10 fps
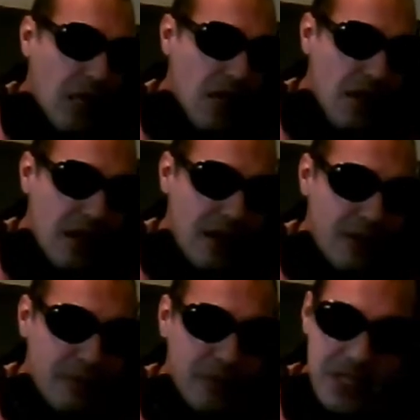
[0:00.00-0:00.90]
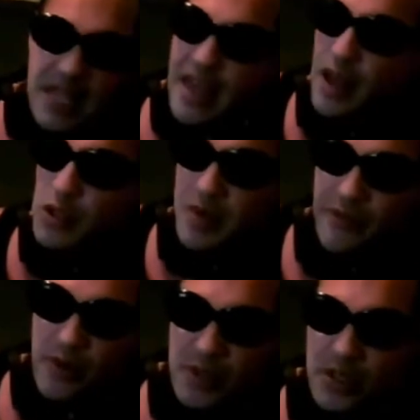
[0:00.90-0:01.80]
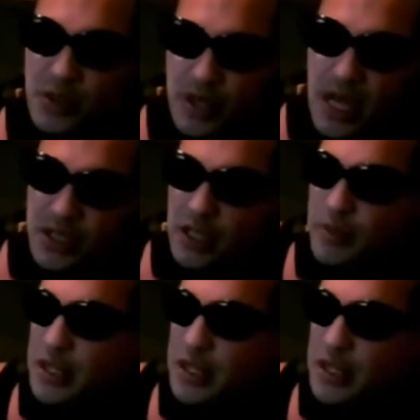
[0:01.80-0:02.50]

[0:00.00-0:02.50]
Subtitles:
But yeah, that was my first introduction.